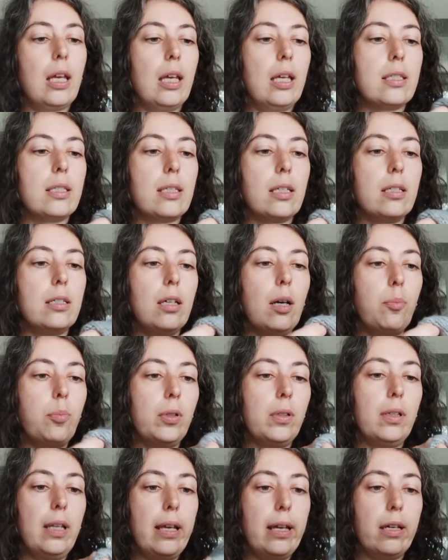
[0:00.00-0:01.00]
It's a
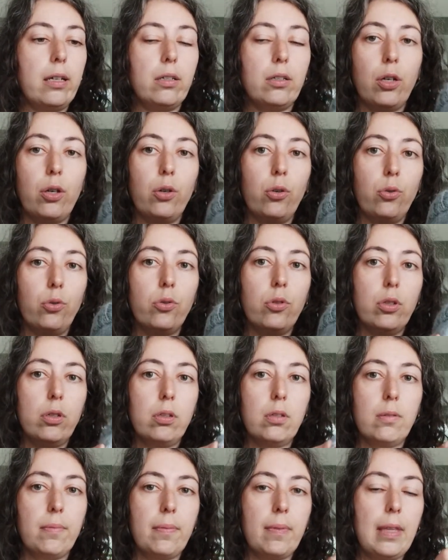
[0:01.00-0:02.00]
double layered hood.
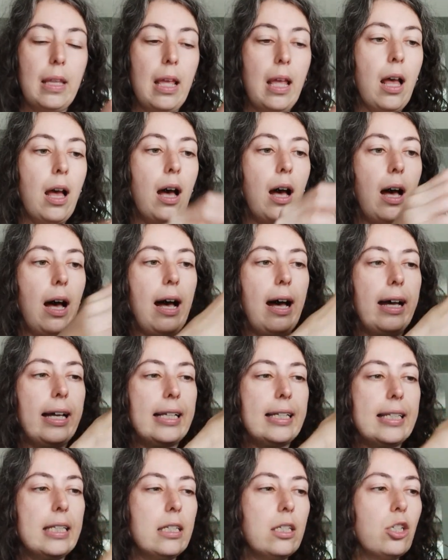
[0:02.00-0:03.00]
I
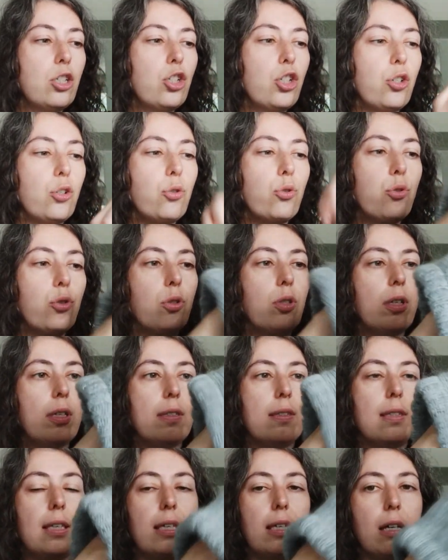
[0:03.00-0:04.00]
didn't choose
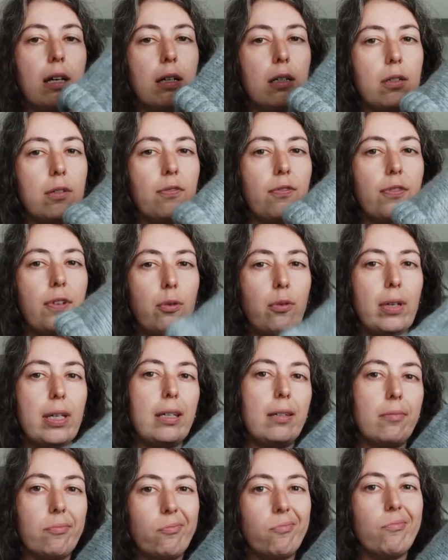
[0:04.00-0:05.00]
the yarn
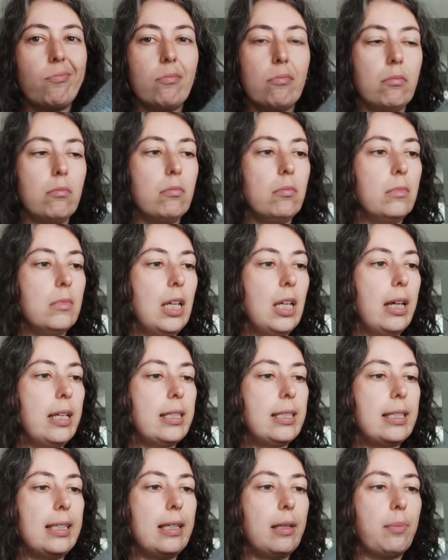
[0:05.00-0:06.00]
very
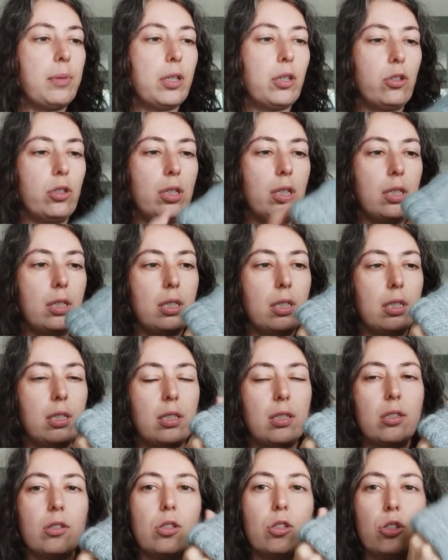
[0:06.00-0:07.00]
nicely because
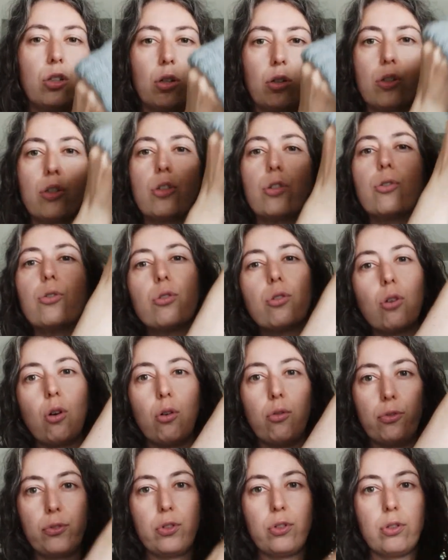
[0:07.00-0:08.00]
it's not too
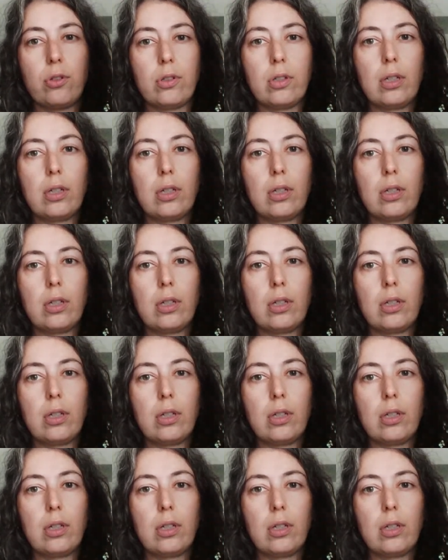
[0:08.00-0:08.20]
soft.